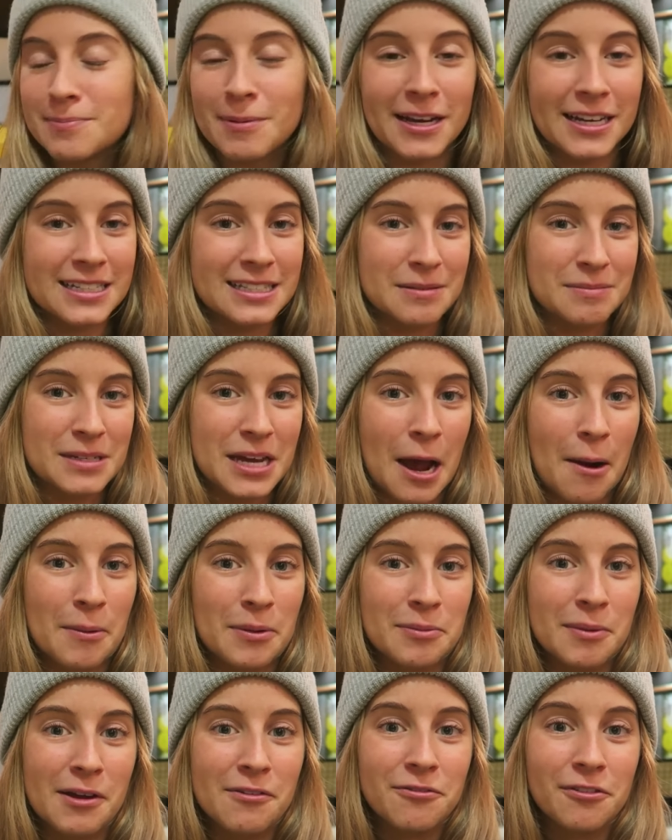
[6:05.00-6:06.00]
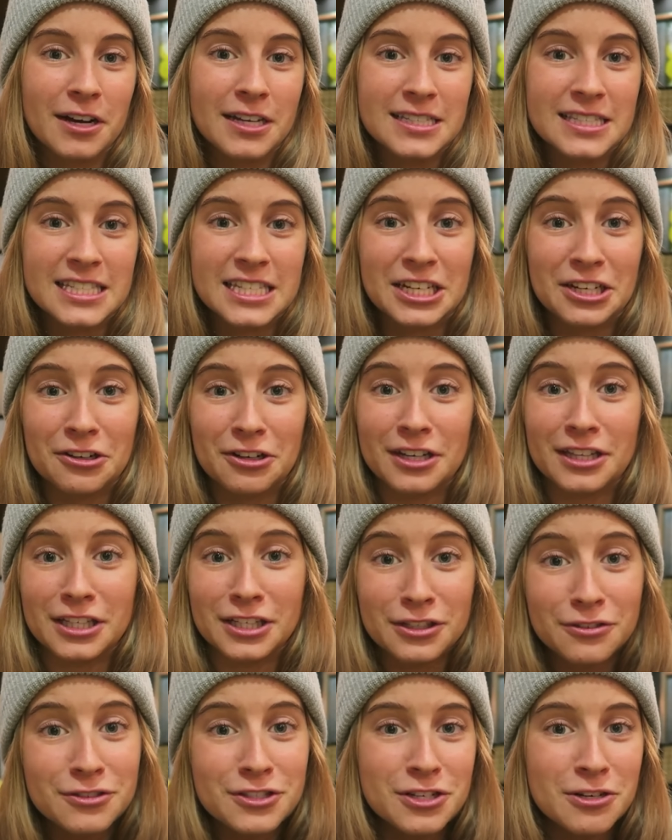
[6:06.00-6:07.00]
spending some time with my friends here in the
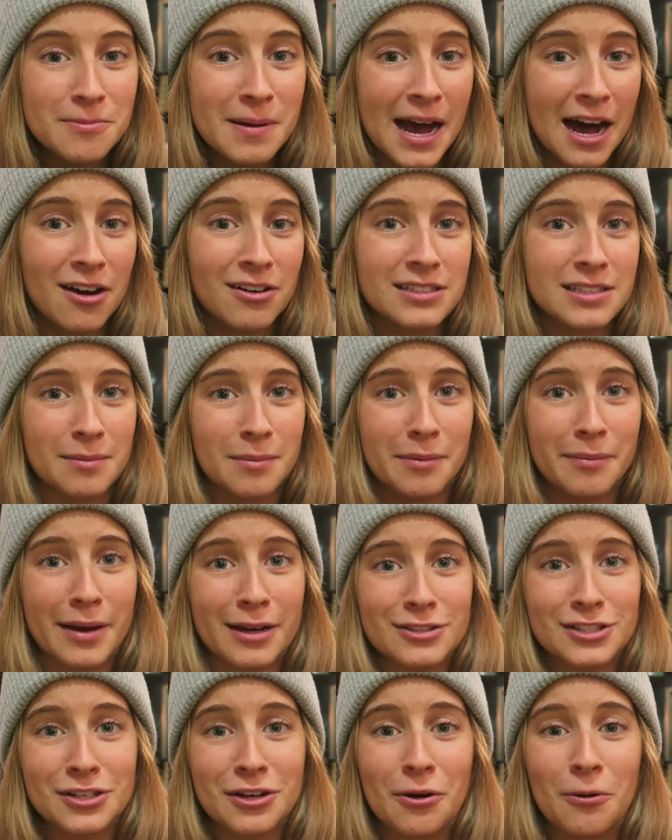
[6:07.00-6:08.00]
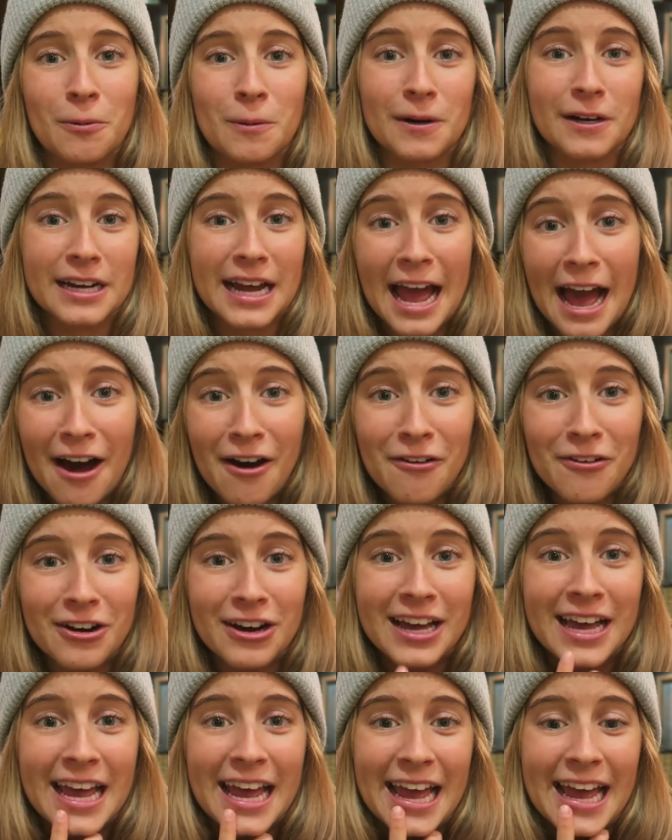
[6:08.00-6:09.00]
YouTube house. I'm about to go work out.